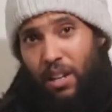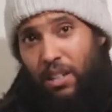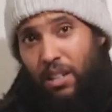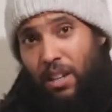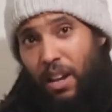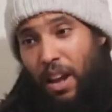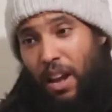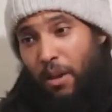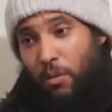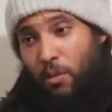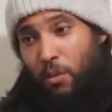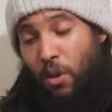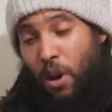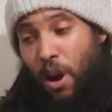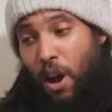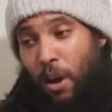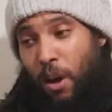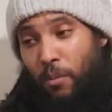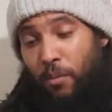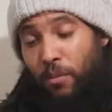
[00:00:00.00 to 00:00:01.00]
that
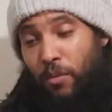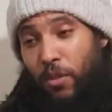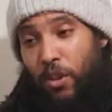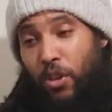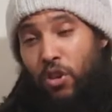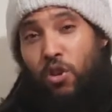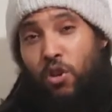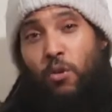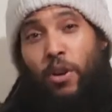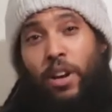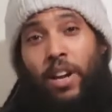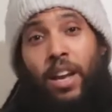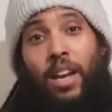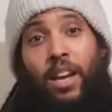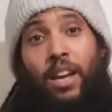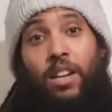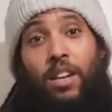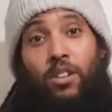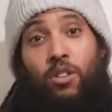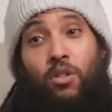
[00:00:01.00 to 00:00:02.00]
the
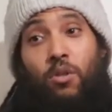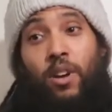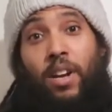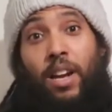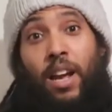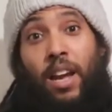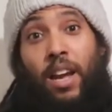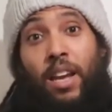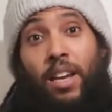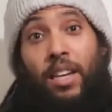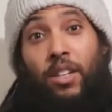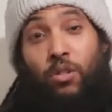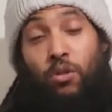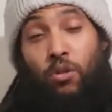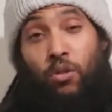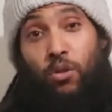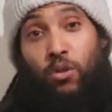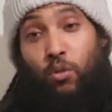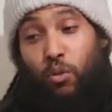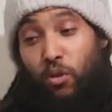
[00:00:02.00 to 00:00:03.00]
UNIA
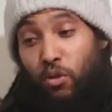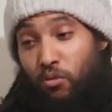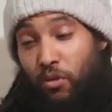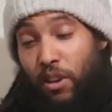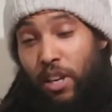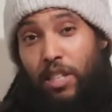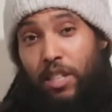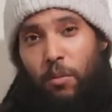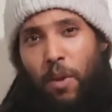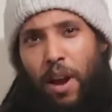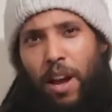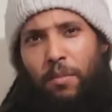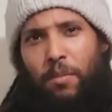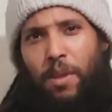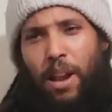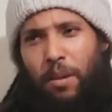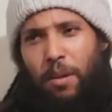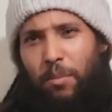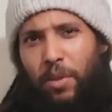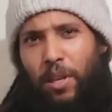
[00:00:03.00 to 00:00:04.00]
used was raised by
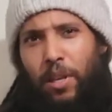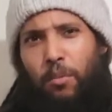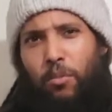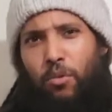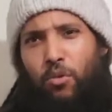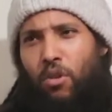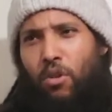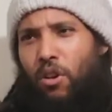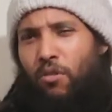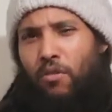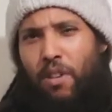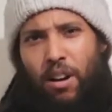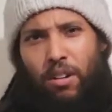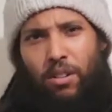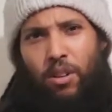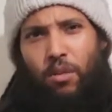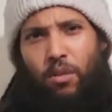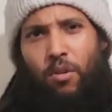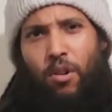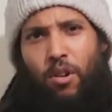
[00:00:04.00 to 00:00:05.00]
black people
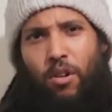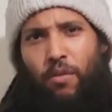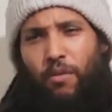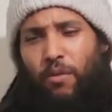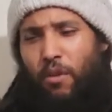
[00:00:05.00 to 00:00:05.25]
around the world,